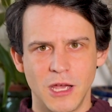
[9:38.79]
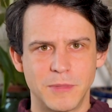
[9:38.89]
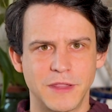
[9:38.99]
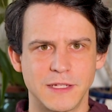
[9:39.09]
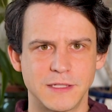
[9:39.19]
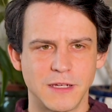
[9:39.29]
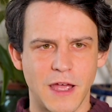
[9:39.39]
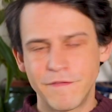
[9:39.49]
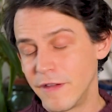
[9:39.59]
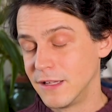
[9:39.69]
but that
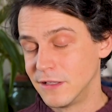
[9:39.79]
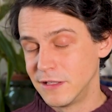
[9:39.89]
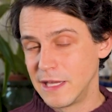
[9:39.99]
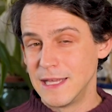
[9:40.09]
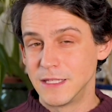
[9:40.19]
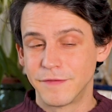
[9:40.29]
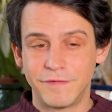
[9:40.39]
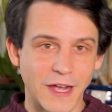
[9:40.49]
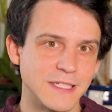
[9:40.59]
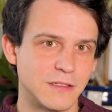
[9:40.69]
I feel it's
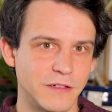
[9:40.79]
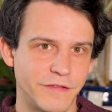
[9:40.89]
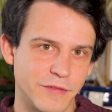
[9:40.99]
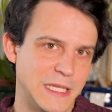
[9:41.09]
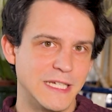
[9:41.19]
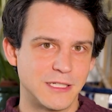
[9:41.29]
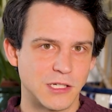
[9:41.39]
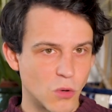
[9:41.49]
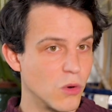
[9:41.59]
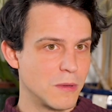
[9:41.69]
vital for me to
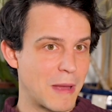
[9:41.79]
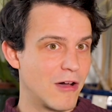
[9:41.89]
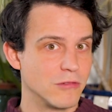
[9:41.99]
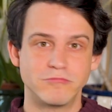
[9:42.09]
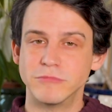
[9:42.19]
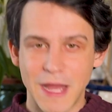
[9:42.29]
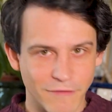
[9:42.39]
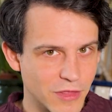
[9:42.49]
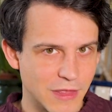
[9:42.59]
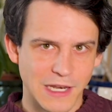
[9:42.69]
talk about
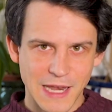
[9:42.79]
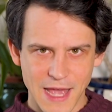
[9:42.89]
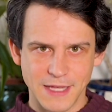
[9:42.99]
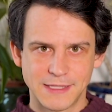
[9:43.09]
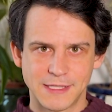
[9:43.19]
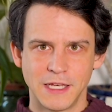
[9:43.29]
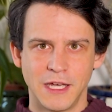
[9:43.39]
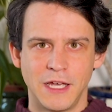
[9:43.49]
nevertheless.